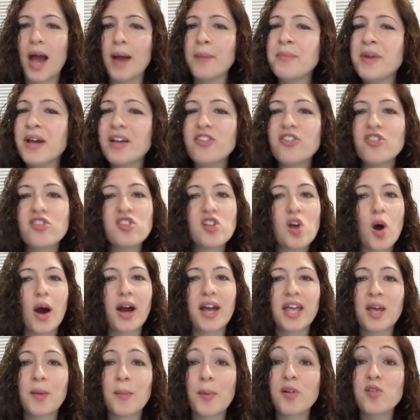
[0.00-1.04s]
I'm not just
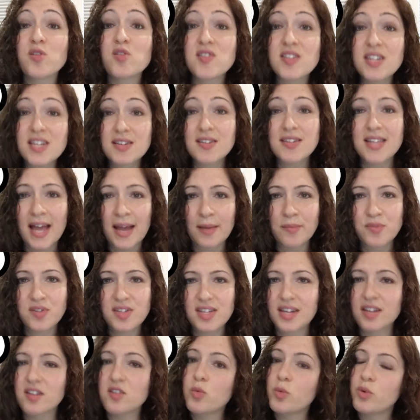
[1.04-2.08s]
talking about six times
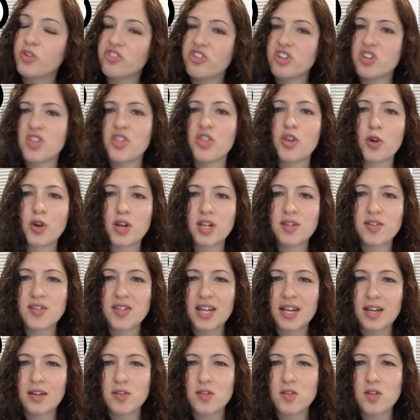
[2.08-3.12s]
six, which is
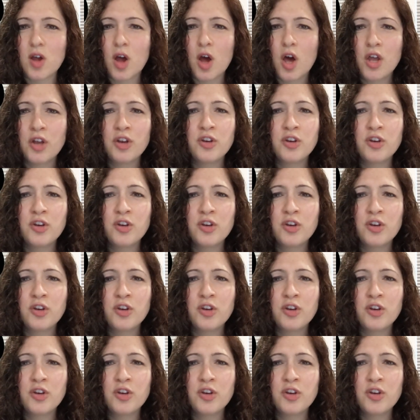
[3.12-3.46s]
thirty-six.